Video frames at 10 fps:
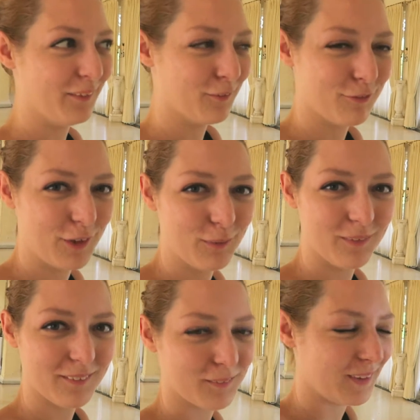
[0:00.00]
with a view
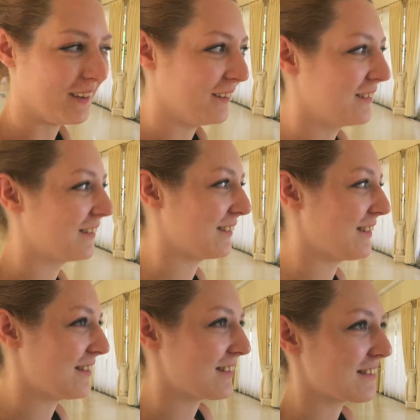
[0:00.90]
as well.
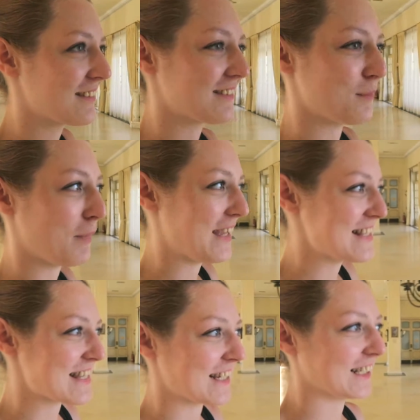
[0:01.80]
It's
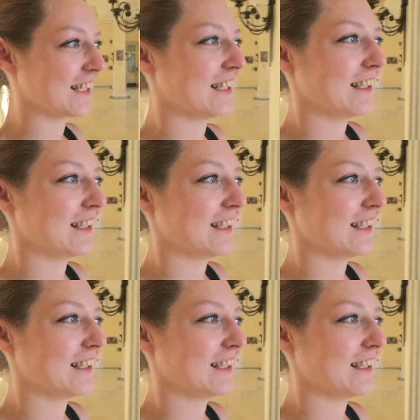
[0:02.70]
amazing.